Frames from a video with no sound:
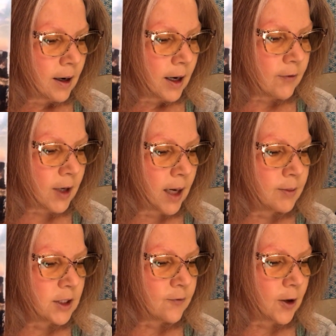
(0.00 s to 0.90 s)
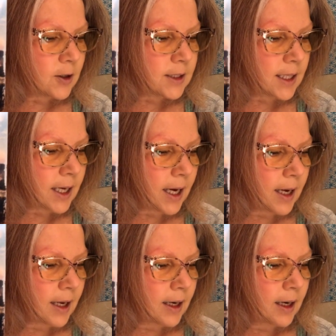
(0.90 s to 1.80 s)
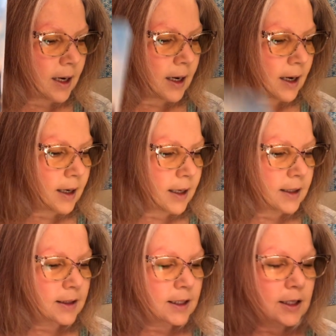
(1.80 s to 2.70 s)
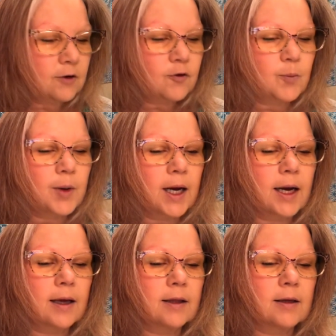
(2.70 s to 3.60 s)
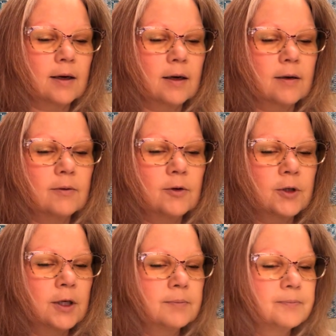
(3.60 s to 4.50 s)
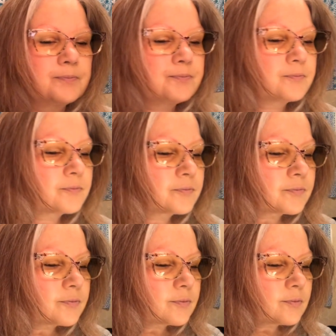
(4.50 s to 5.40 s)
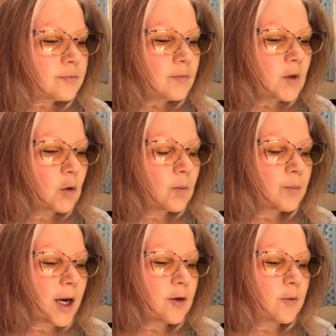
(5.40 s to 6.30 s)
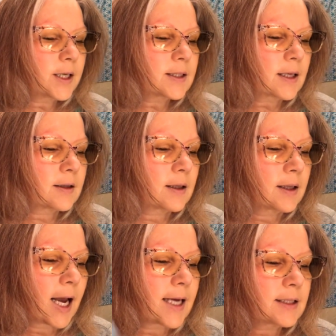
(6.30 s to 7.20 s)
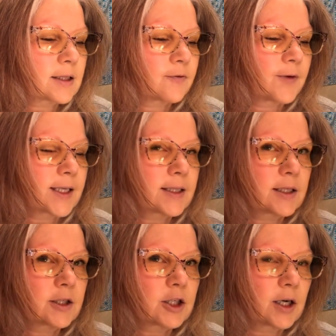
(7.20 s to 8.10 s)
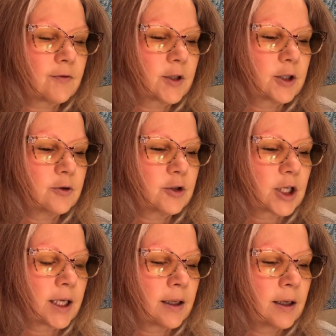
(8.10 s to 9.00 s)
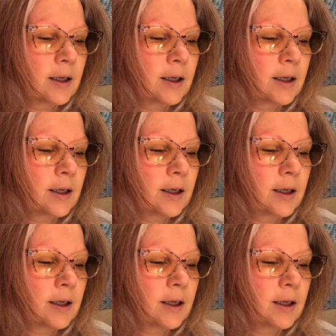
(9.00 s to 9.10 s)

I've come as far as I can, and I leave by the, hold on, by the wayside the last vestige of illusion,